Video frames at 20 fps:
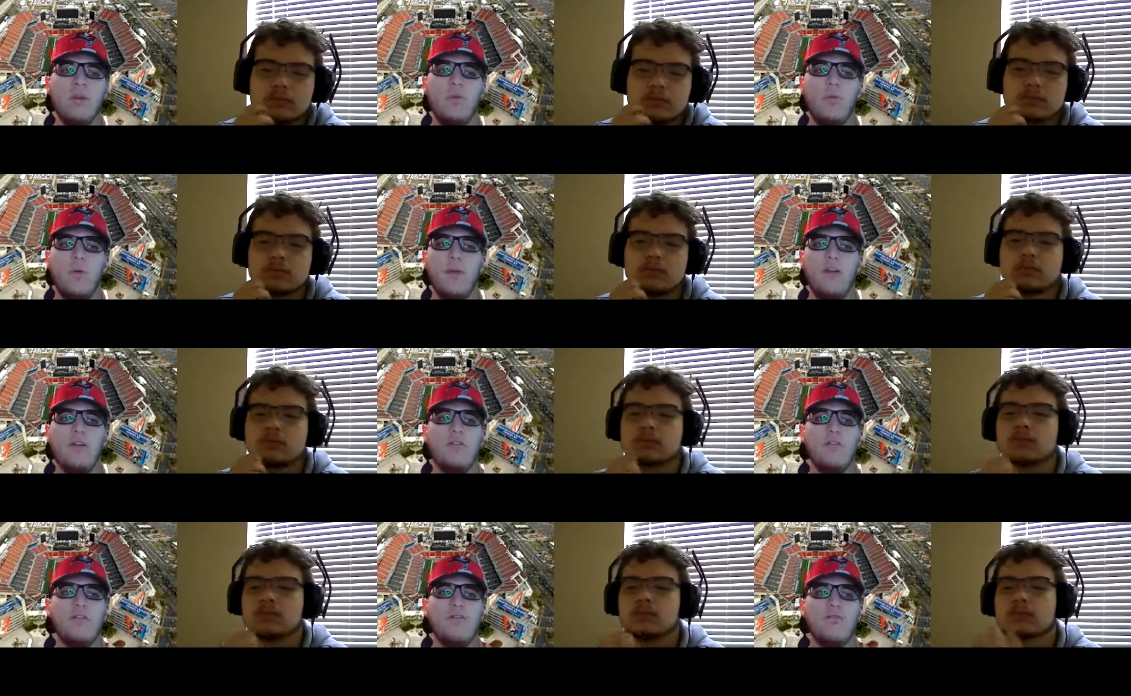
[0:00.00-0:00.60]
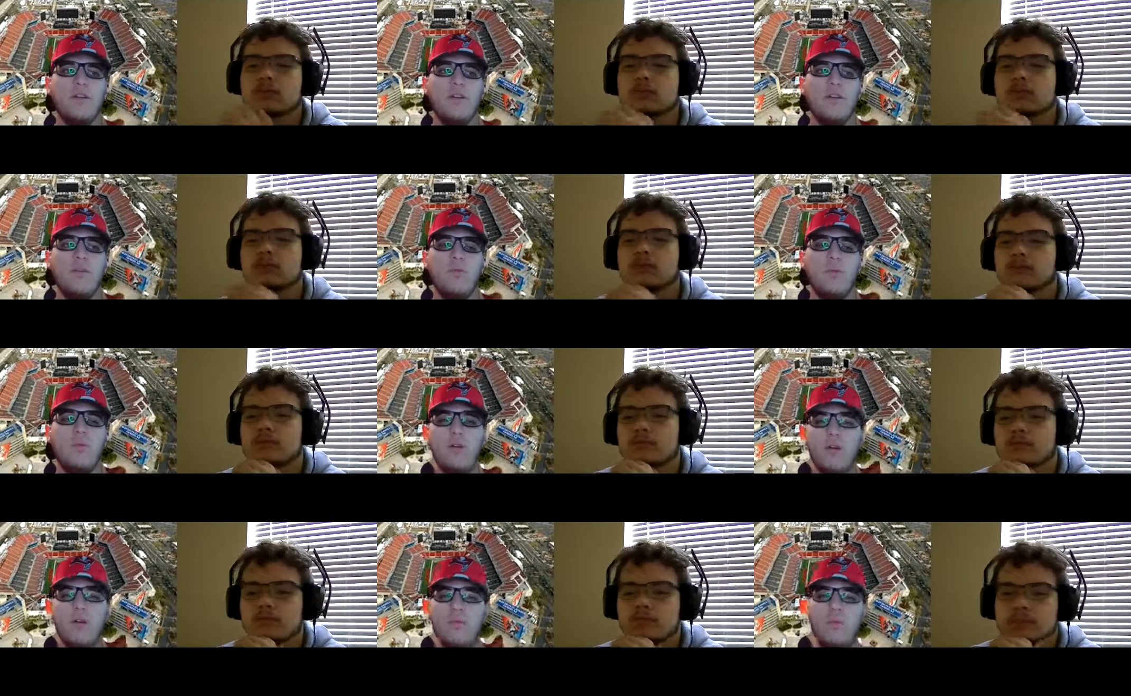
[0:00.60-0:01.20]
Speaker 1: Week
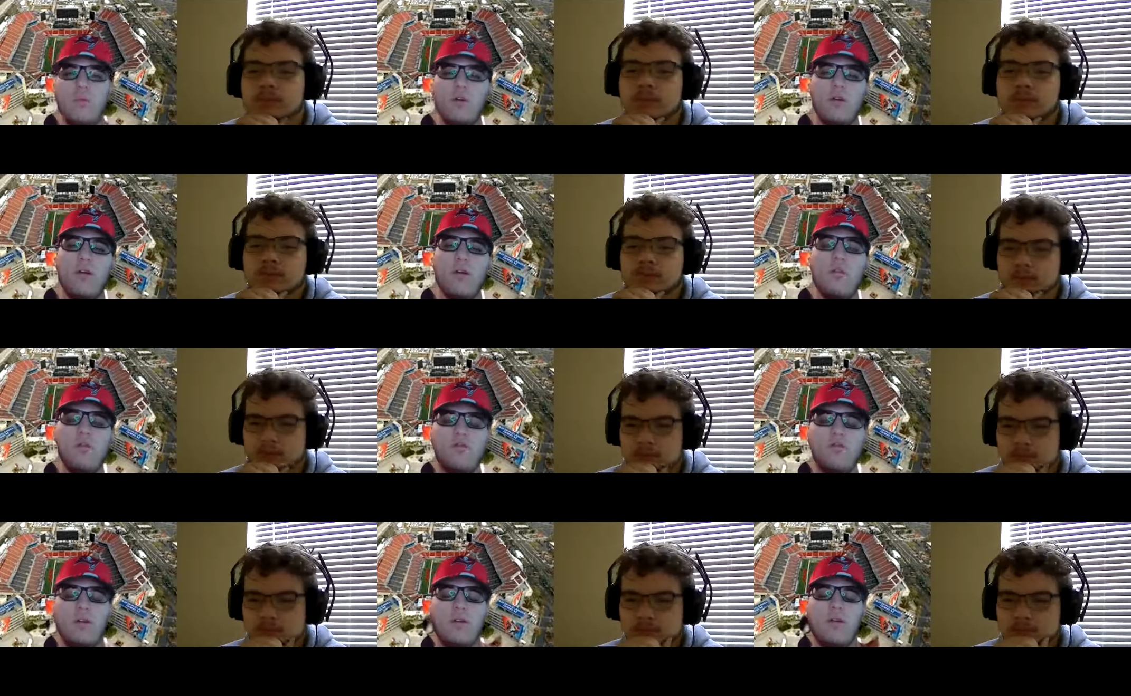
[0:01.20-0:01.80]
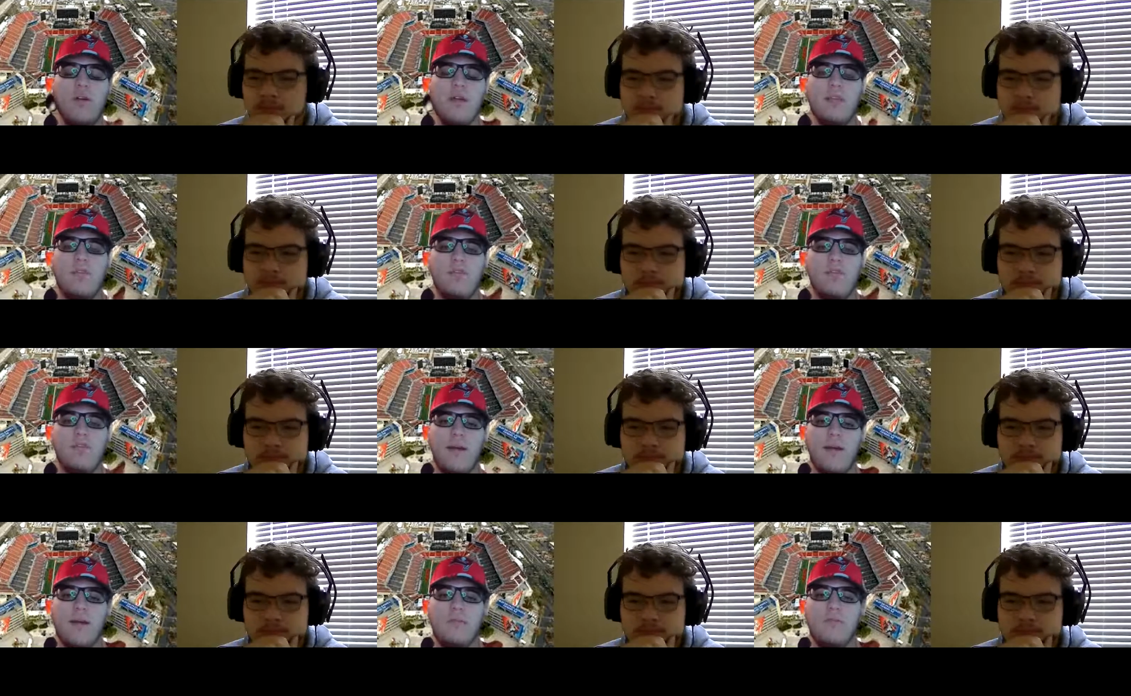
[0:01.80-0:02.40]
3, we're on the road at the
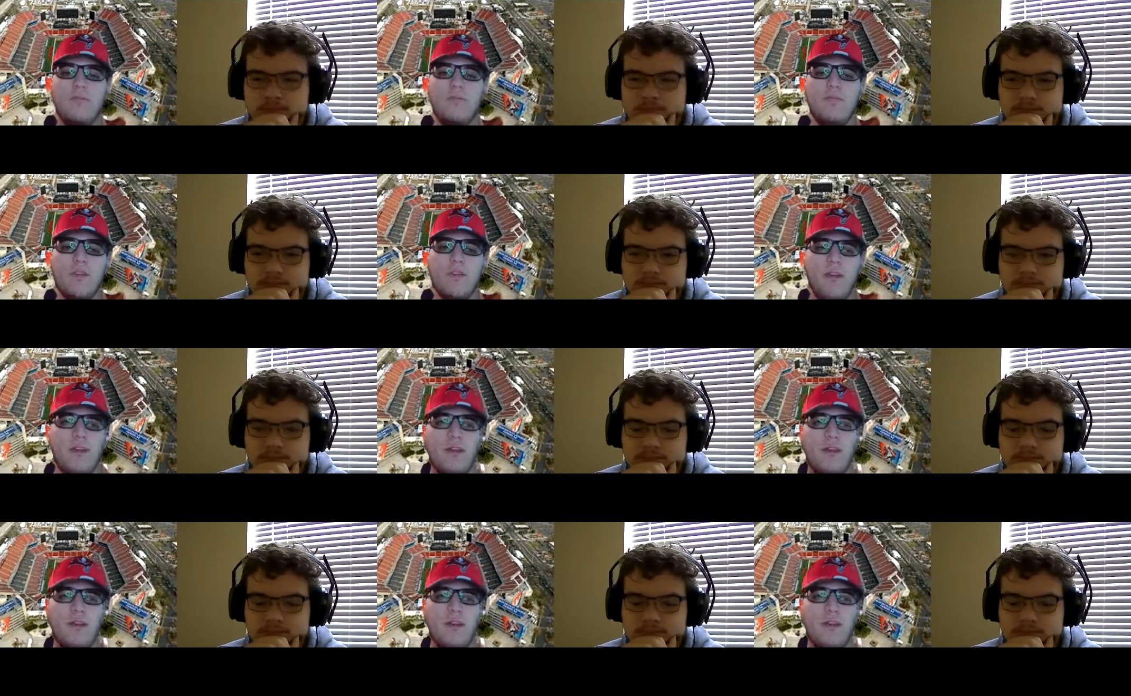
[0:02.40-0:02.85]
Rams.